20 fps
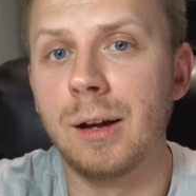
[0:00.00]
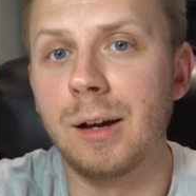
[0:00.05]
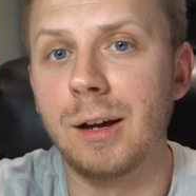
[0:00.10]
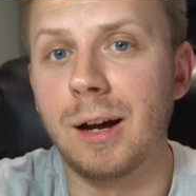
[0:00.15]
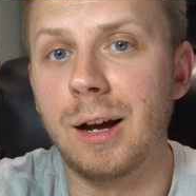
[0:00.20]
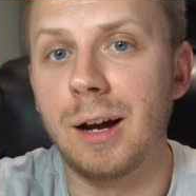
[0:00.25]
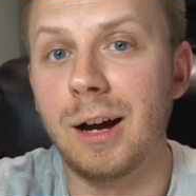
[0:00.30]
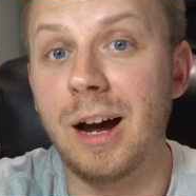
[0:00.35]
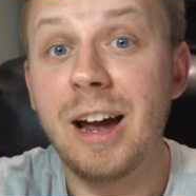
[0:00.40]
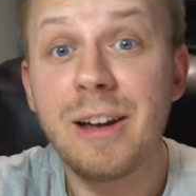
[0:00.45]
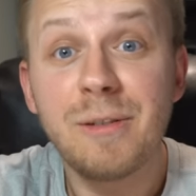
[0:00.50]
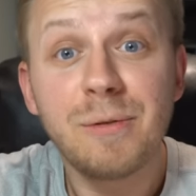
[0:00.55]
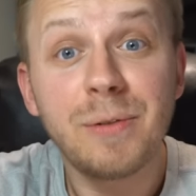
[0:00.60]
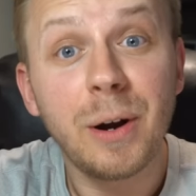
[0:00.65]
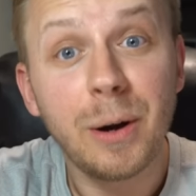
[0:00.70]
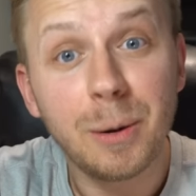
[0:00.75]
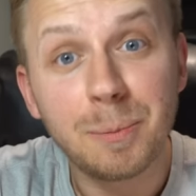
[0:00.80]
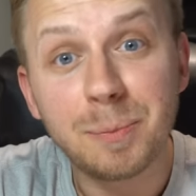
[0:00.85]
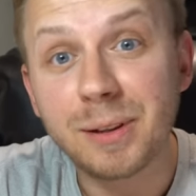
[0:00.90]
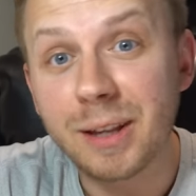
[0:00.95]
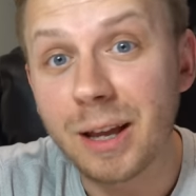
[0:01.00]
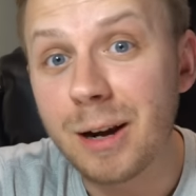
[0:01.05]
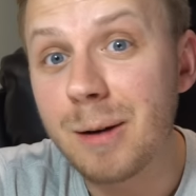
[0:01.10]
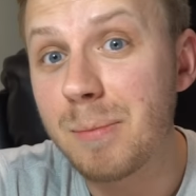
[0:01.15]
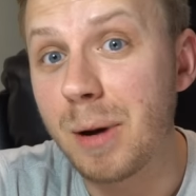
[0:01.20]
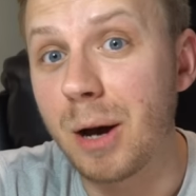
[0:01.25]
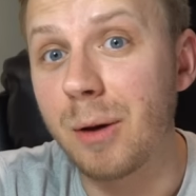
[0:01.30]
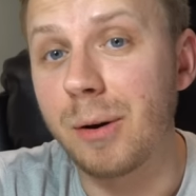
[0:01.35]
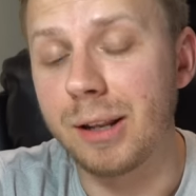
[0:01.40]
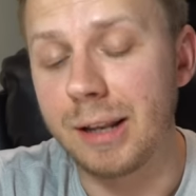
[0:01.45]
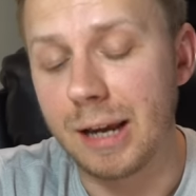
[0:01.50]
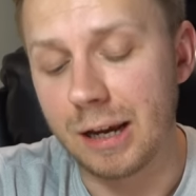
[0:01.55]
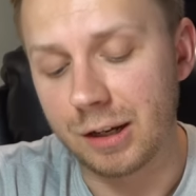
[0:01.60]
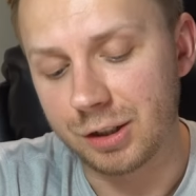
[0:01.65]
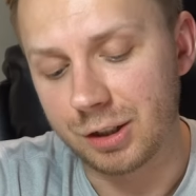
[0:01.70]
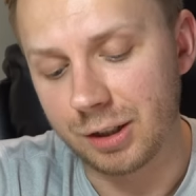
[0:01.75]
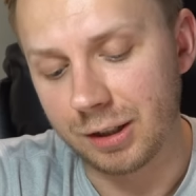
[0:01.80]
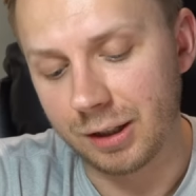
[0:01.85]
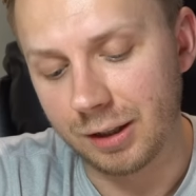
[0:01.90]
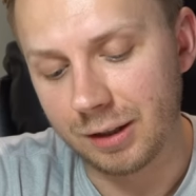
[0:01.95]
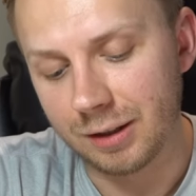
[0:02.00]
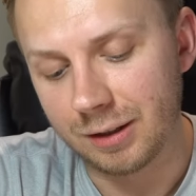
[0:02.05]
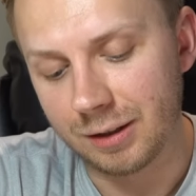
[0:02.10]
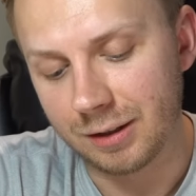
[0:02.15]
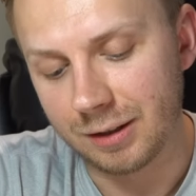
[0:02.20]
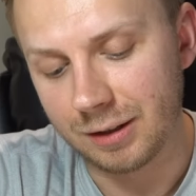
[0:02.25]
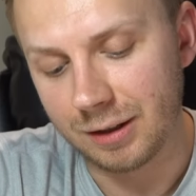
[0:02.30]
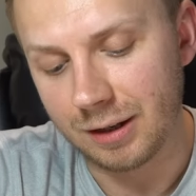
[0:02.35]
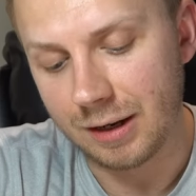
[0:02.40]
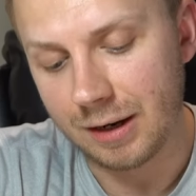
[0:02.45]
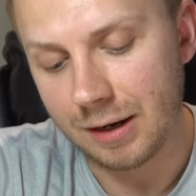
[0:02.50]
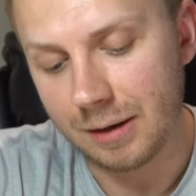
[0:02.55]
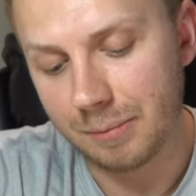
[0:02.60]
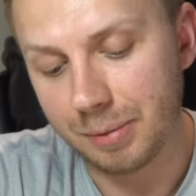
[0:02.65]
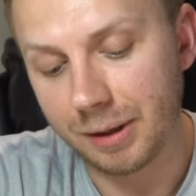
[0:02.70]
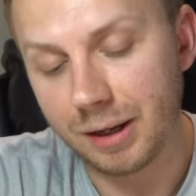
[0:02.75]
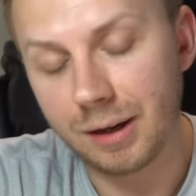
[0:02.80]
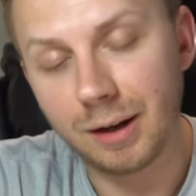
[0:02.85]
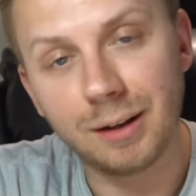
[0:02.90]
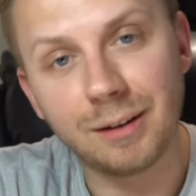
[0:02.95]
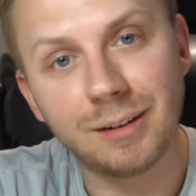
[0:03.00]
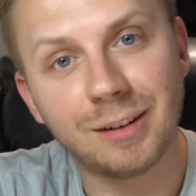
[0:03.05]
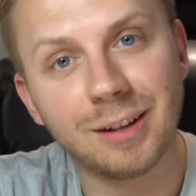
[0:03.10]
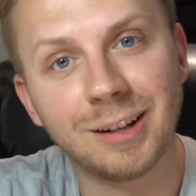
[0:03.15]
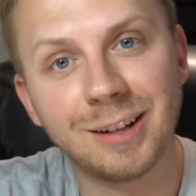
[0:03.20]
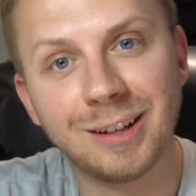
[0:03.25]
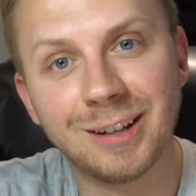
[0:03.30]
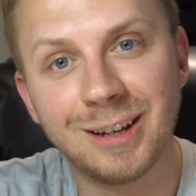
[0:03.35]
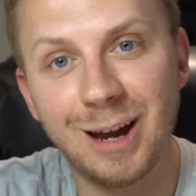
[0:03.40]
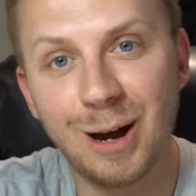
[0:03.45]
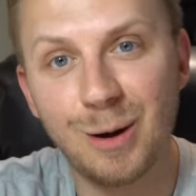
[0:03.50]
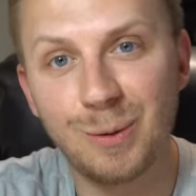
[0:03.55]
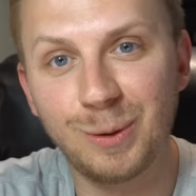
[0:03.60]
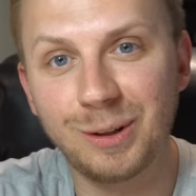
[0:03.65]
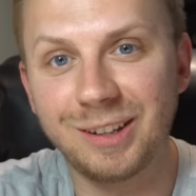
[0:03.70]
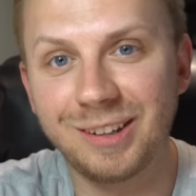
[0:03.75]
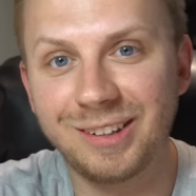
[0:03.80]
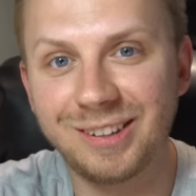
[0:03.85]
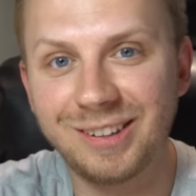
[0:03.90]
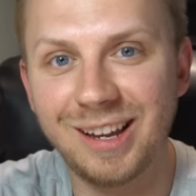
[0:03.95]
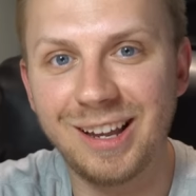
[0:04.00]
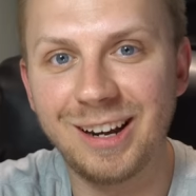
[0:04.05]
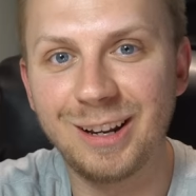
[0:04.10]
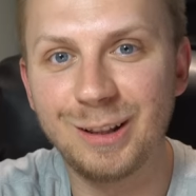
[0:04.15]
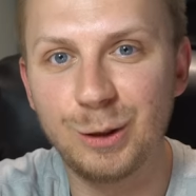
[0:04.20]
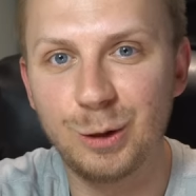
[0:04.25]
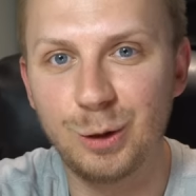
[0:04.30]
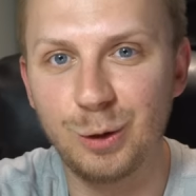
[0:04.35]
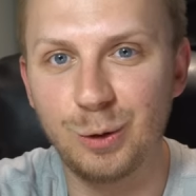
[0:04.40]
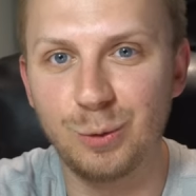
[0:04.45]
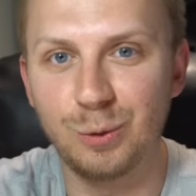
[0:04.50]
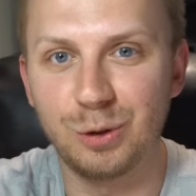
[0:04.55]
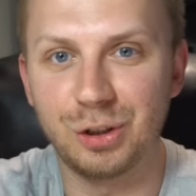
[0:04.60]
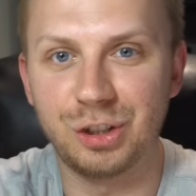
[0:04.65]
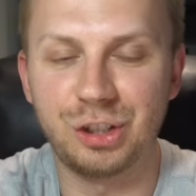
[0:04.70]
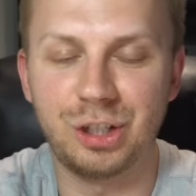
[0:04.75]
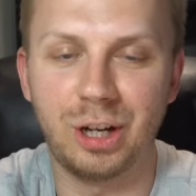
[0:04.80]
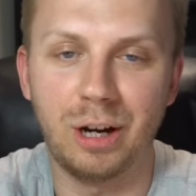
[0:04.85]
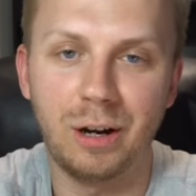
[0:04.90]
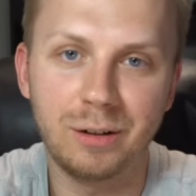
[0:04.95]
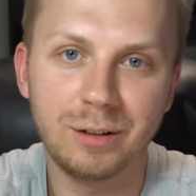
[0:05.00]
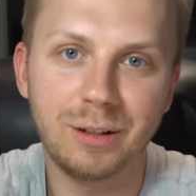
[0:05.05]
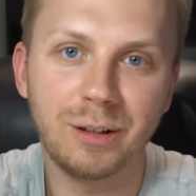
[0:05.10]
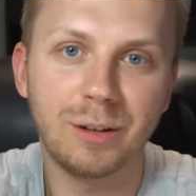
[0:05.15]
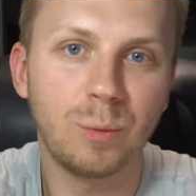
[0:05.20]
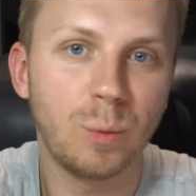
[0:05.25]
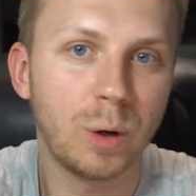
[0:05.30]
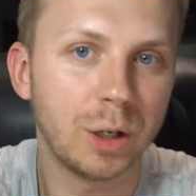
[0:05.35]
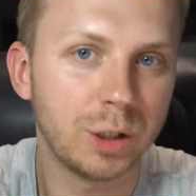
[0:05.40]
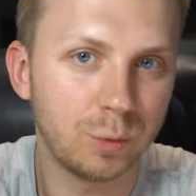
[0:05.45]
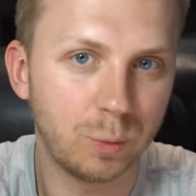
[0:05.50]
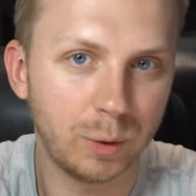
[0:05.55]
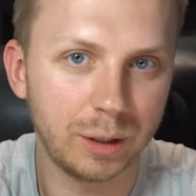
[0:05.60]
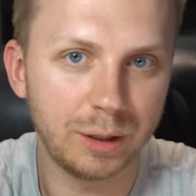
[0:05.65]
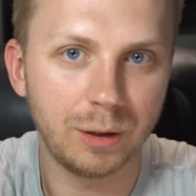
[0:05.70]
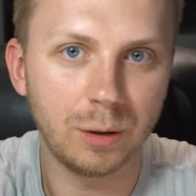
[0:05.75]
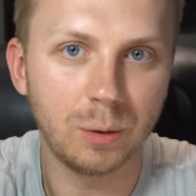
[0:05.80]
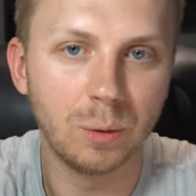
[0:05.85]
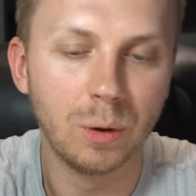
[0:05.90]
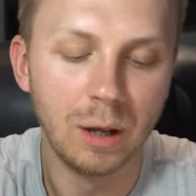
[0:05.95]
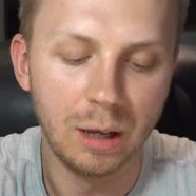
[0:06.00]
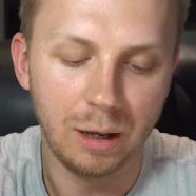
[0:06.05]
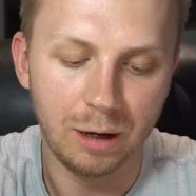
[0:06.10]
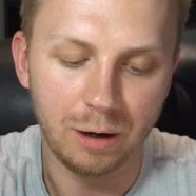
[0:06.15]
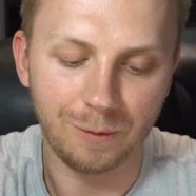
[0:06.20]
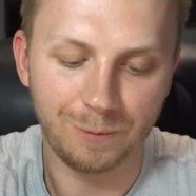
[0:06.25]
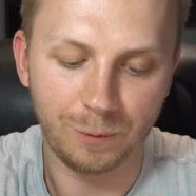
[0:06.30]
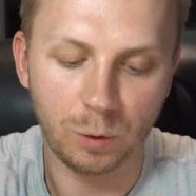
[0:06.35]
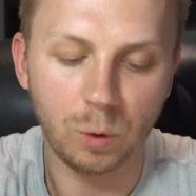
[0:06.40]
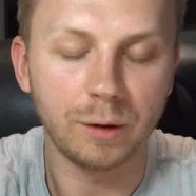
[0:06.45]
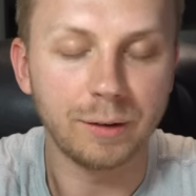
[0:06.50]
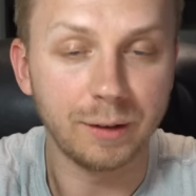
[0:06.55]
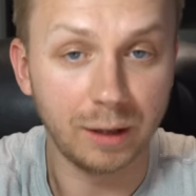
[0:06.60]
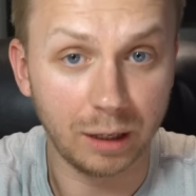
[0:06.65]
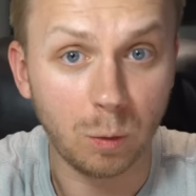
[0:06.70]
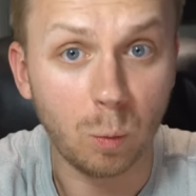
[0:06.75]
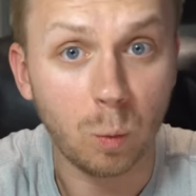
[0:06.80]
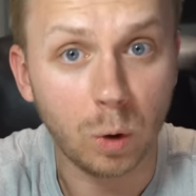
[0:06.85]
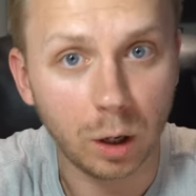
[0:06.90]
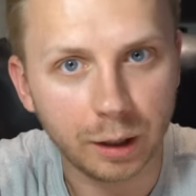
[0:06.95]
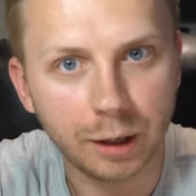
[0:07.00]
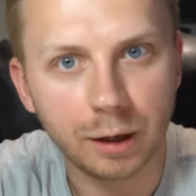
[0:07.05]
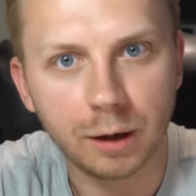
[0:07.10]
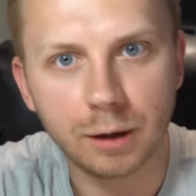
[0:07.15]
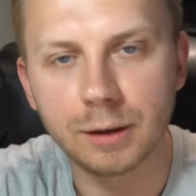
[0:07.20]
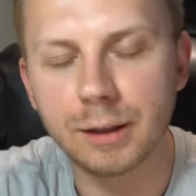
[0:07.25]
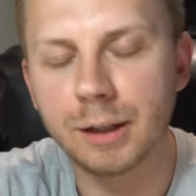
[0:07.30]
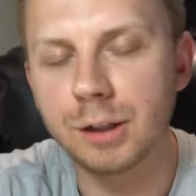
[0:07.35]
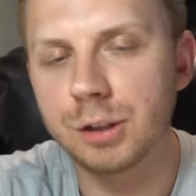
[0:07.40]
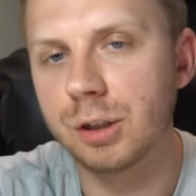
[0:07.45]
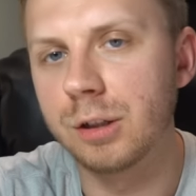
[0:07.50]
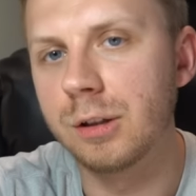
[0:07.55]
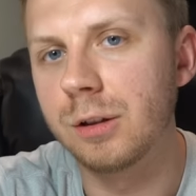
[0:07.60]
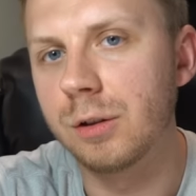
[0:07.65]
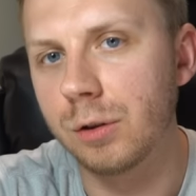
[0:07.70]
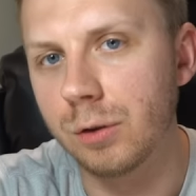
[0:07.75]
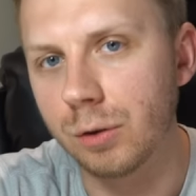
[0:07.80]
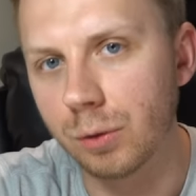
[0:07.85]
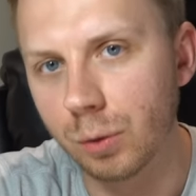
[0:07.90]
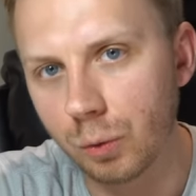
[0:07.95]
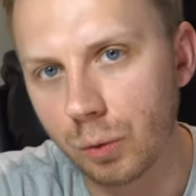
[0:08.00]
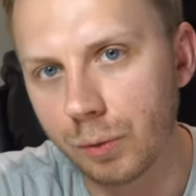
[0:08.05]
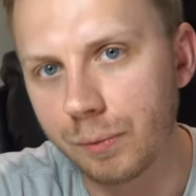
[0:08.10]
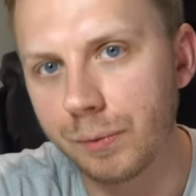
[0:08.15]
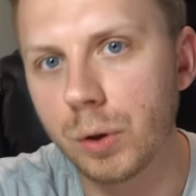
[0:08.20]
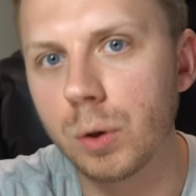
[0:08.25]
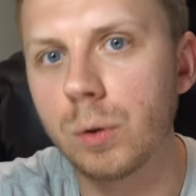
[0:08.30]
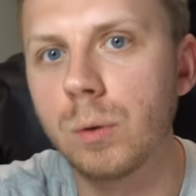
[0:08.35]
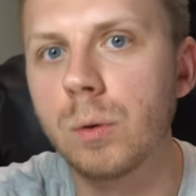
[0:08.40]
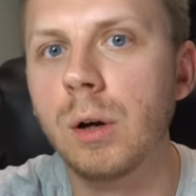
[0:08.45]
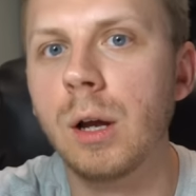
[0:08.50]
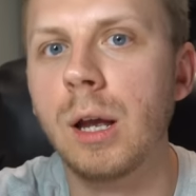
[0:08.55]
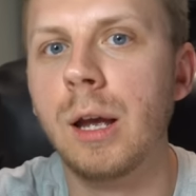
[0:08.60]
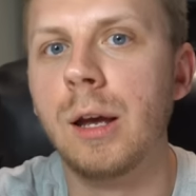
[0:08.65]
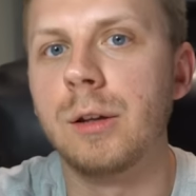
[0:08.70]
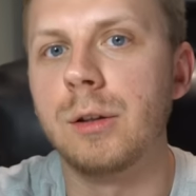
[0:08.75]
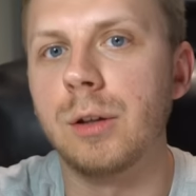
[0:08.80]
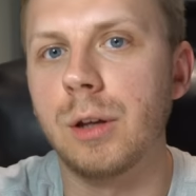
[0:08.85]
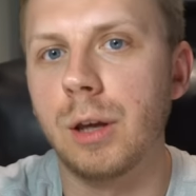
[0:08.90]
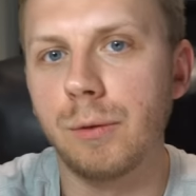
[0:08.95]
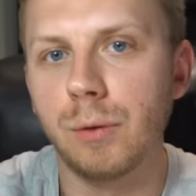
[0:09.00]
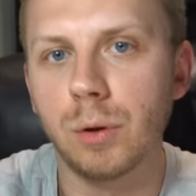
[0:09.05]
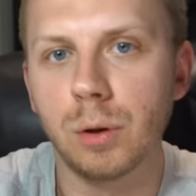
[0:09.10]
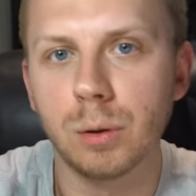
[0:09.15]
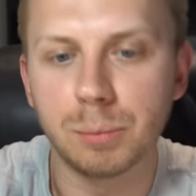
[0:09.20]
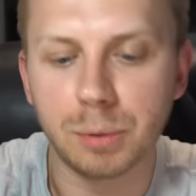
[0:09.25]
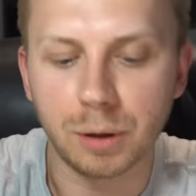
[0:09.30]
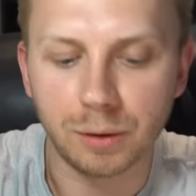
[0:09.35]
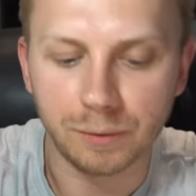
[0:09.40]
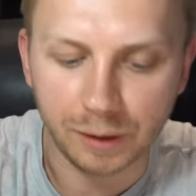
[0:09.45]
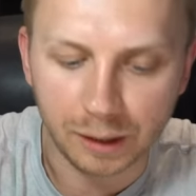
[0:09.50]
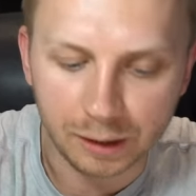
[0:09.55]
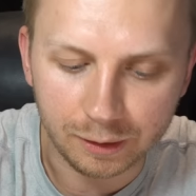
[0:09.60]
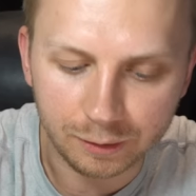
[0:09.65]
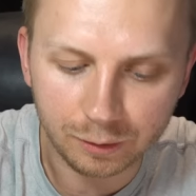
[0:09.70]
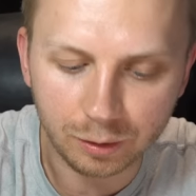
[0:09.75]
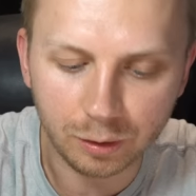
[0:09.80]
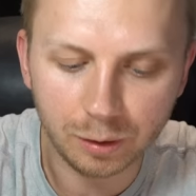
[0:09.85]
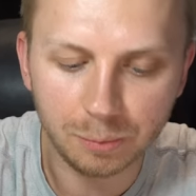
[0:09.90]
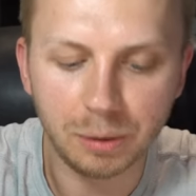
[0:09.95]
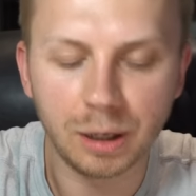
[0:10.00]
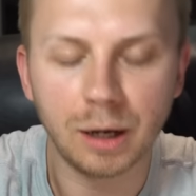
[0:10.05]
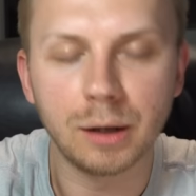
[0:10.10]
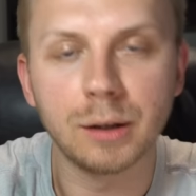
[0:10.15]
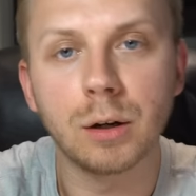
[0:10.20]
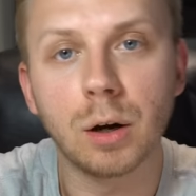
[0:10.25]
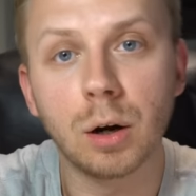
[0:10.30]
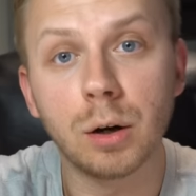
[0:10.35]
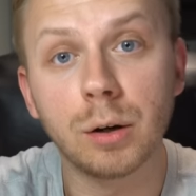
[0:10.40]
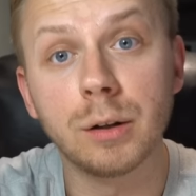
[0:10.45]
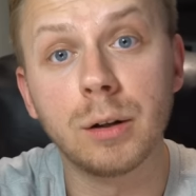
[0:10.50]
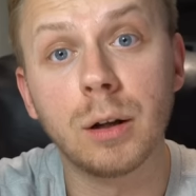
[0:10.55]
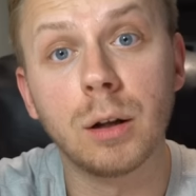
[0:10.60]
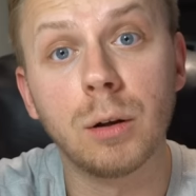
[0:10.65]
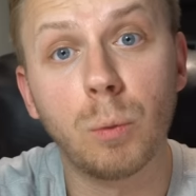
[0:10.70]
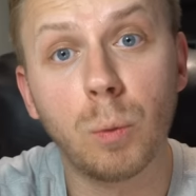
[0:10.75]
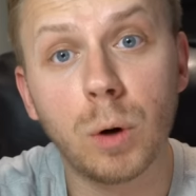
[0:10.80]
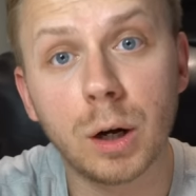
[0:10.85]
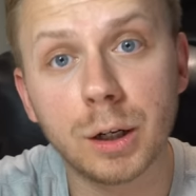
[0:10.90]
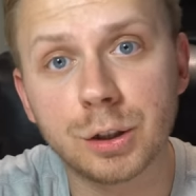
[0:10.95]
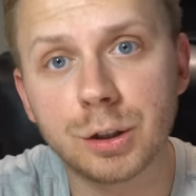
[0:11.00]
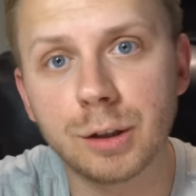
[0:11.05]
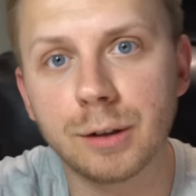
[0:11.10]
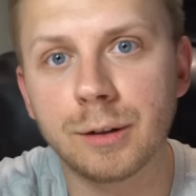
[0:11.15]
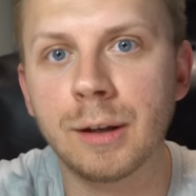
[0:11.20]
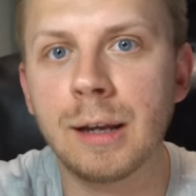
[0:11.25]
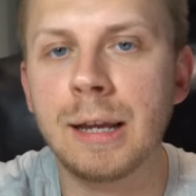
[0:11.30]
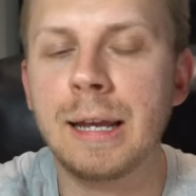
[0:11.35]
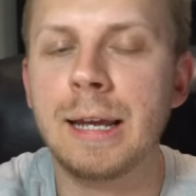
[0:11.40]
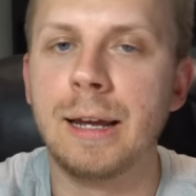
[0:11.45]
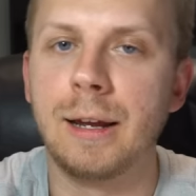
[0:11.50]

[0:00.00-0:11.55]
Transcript: Uh, I am very upset about it actually, uh, because I was excited to share this watch with you, of course, in a working condition, to do a review, to give you a little bit of a history behind Cardinal watches.